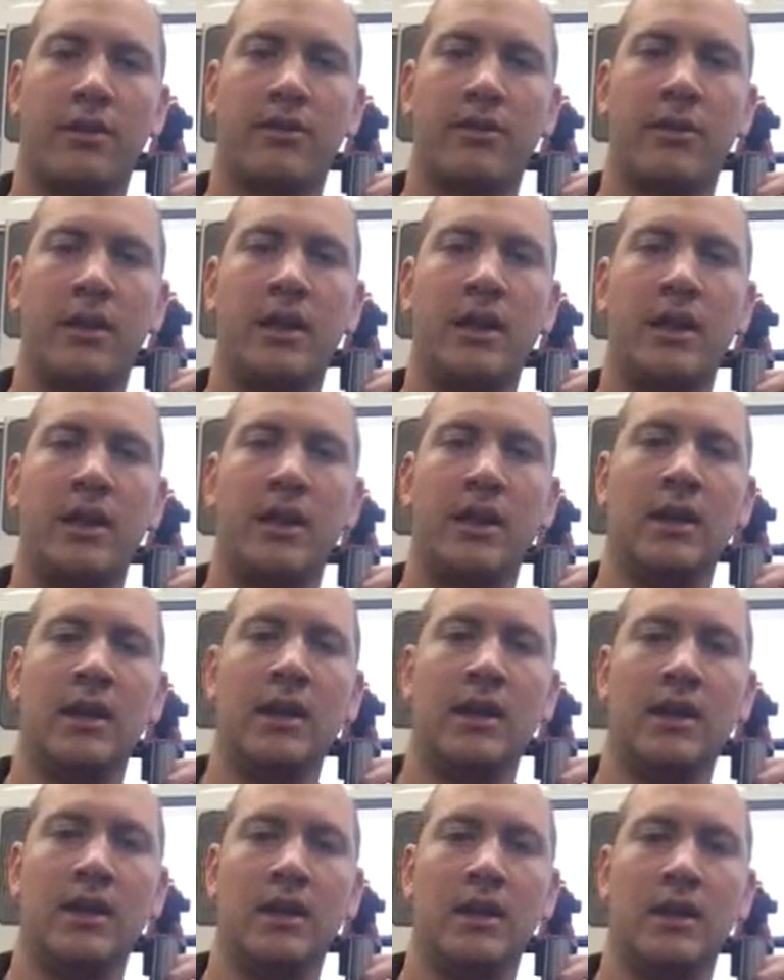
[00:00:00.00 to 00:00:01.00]
3,
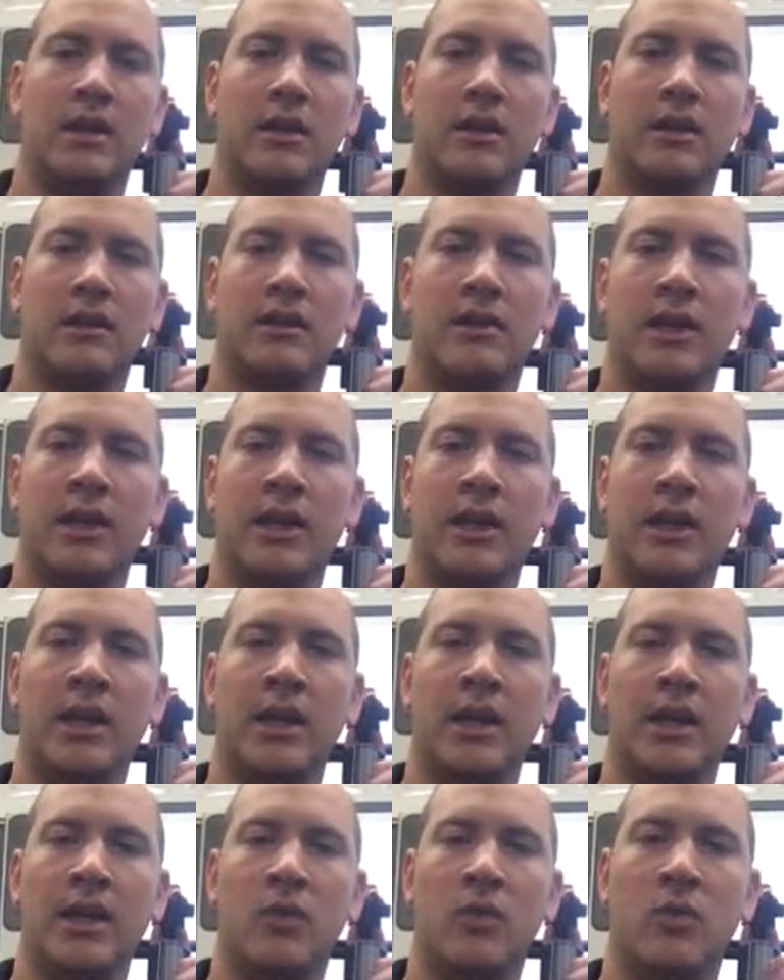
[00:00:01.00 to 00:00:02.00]
3,
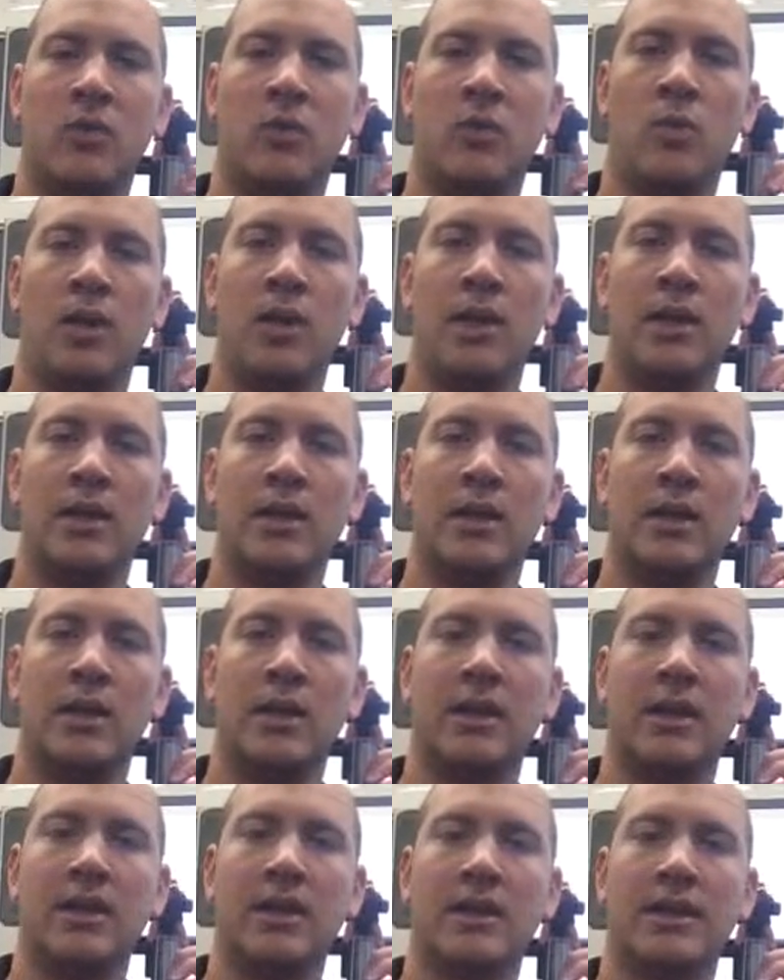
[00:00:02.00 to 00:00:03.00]

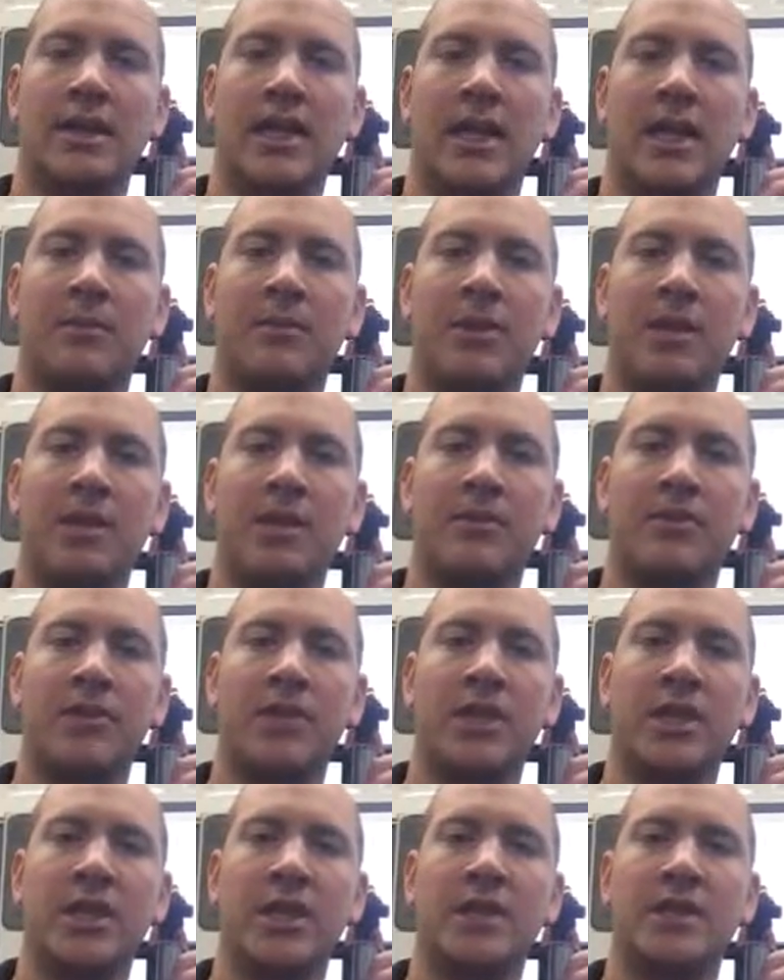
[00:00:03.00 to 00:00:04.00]
1. Second piece of
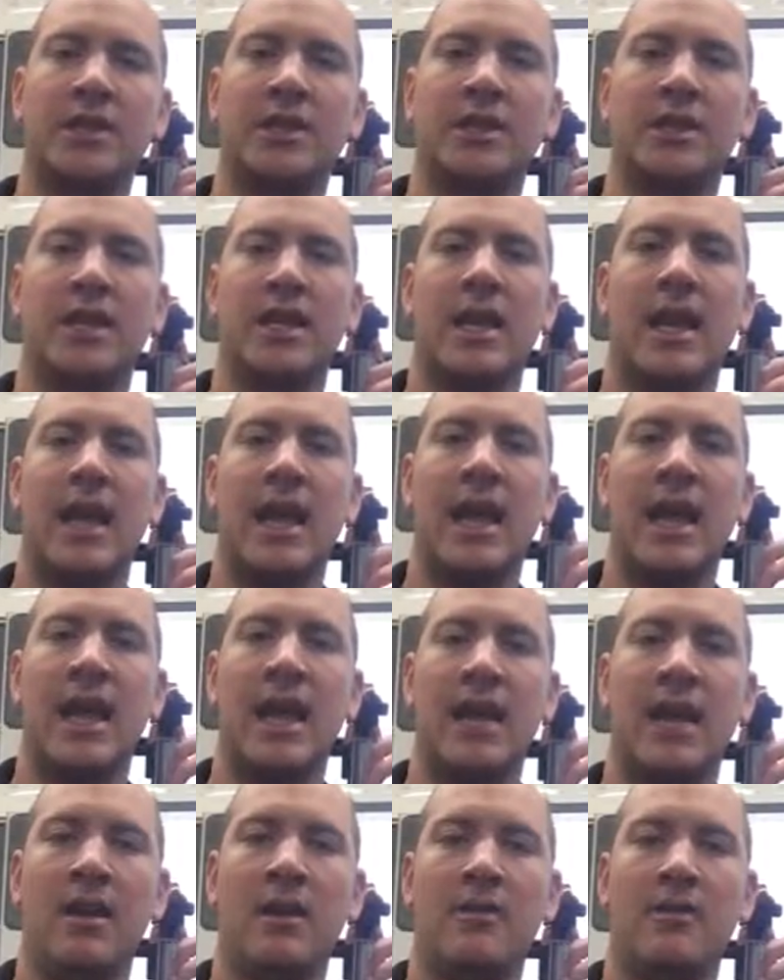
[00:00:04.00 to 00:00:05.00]
cheese,
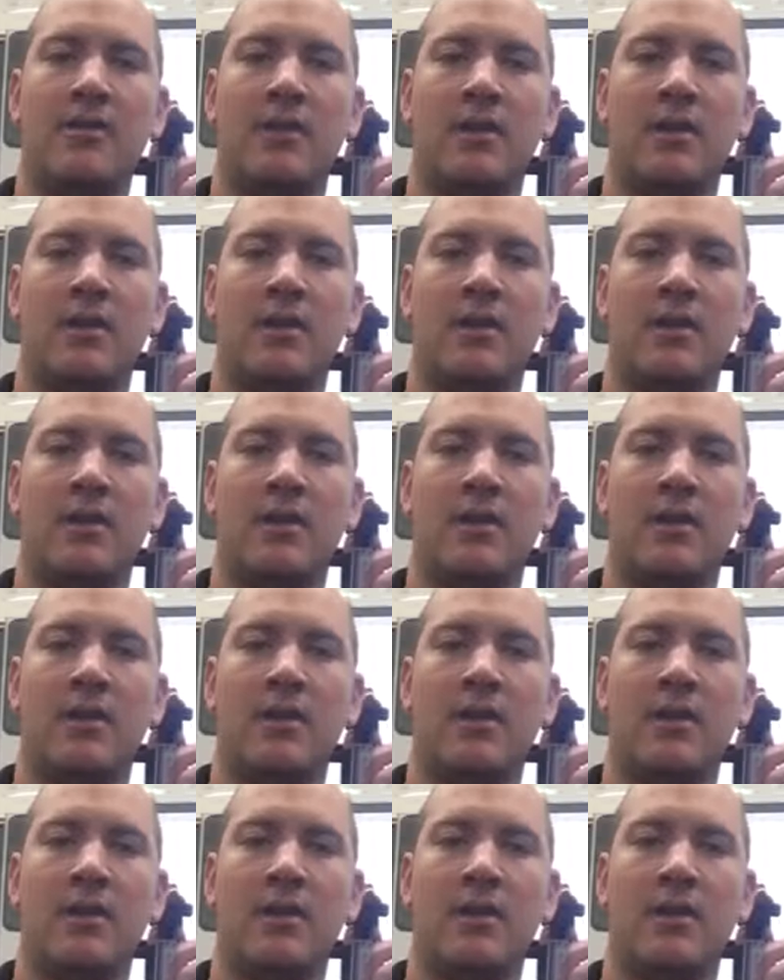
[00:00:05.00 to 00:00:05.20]
A,